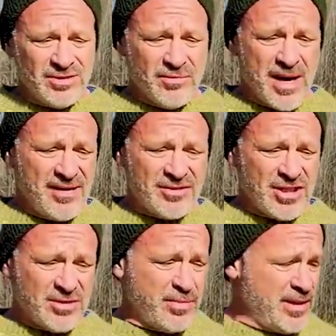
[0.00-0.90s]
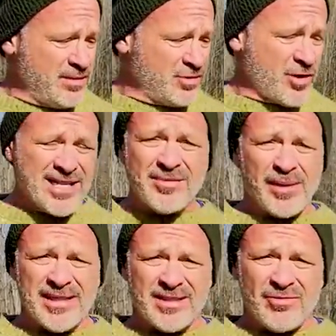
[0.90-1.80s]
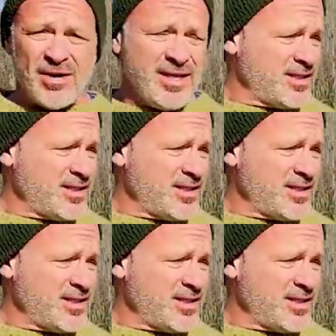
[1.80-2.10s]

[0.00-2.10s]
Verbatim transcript: might have just been transplanted, right?